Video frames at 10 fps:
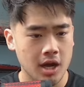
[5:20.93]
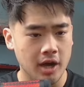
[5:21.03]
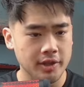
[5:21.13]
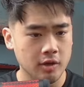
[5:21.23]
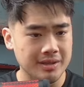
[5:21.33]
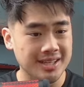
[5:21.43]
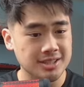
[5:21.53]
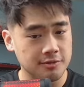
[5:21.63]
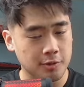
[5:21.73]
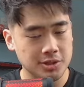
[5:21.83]
although it is
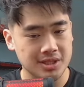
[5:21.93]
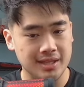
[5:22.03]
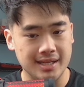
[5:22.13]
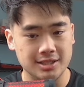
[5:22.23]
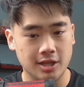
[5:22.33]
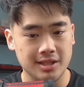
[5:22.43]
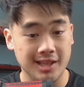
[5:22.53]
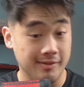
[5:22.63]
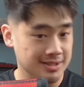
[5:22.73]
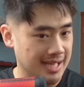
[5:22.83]
unfortunate that it's on the
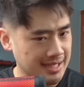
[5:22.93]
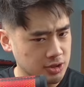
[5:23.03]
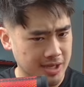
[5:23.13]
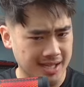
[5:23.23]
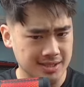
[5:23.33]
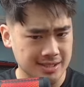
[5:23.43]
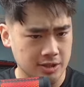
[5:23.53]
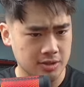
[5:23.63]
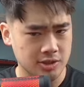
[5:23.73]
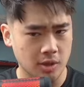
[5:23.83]
level 10 Dragon
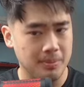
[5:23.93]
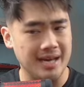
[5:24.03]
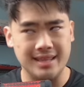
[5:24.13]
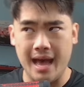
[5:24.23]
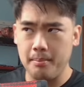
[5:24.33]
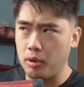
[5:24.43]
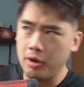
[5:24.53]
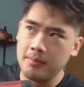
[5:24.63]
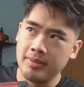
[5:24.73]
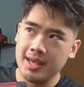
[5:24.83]
Synchro, so by that point,